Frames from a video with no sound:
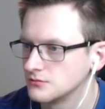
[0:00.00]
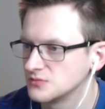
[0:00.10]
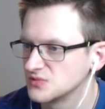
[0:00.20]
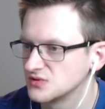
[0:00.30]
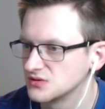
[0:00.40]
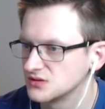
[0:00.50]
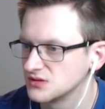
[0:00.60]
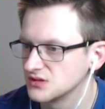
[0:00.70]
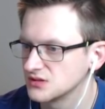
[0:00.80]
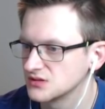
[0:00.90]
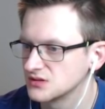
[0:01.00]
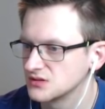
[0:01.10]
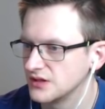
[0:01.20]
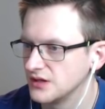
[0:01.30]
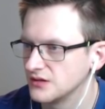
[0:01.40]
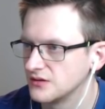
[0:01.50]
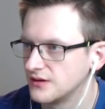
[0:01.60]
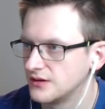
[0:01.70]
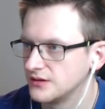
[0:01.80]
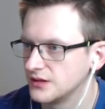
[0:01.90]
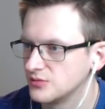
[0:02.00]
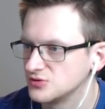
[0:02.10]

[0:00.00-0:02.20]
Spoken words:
6, 8, 9 damage.